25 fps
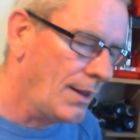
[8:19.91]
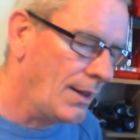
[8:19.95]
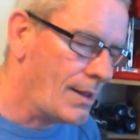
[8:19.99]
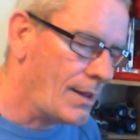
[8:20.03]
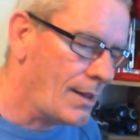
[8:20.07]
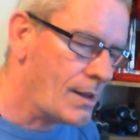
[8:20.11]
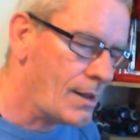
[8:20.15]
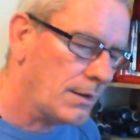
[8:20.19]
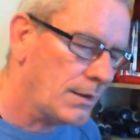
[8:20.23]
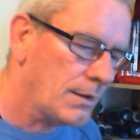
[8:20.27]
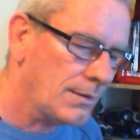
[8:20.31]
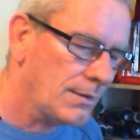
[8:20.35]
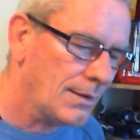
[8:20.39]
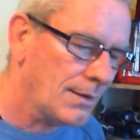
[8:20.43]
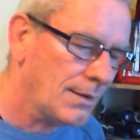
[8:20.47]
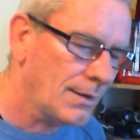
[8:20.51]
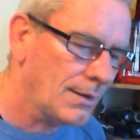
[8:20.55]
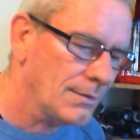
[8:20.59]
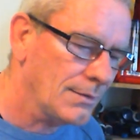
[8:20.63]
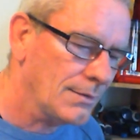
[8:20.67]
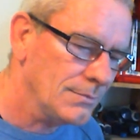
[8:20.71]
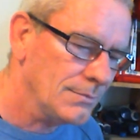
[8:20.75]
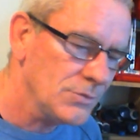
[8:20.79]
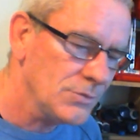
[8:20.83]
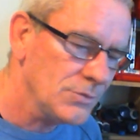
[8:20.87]
and
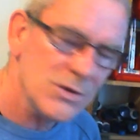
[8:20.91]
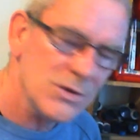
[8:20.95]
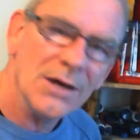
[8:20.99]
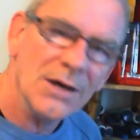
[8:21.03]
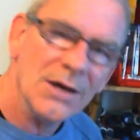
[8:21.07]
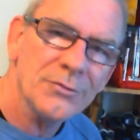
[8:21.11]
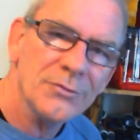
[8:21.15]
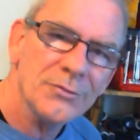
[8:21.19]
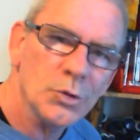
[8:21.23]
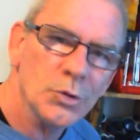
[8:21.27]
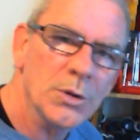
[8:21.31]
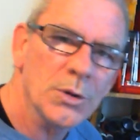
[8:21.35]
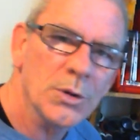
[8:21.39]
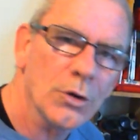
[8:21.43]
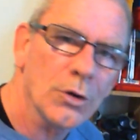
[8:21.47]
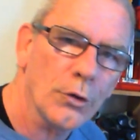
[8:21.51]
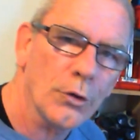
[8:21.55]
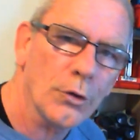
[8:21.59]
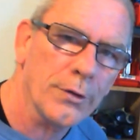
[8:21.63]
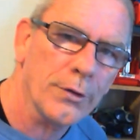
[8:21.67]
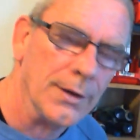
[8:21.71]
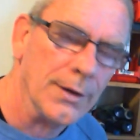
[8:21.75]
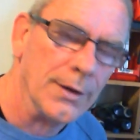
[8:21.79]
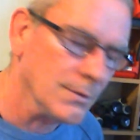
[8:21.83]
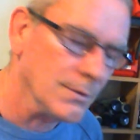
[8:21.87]
she's off doing her
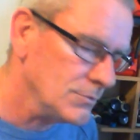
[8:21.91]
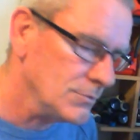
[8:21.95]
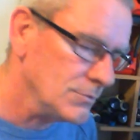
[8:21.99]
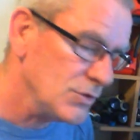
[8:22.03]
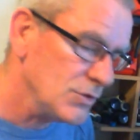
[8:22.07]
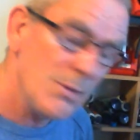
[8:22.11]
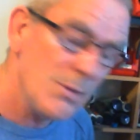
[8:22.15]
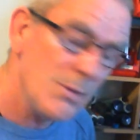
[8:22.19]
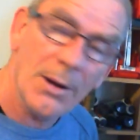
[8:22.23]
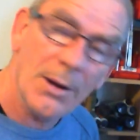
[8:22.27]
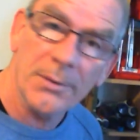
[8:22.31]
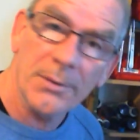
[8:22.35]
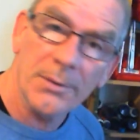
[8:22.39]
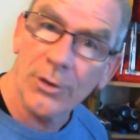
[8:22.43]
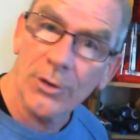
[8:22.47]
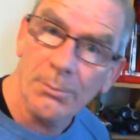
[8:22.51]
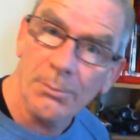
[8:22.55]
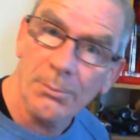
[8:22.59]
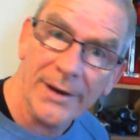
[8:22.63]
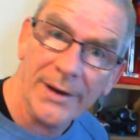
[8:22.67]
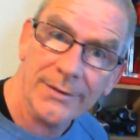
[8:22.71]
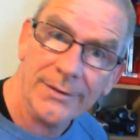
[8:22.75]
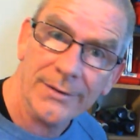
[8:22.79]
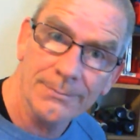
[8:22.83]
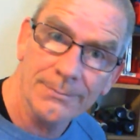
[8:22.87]
thing. She'll probably come back.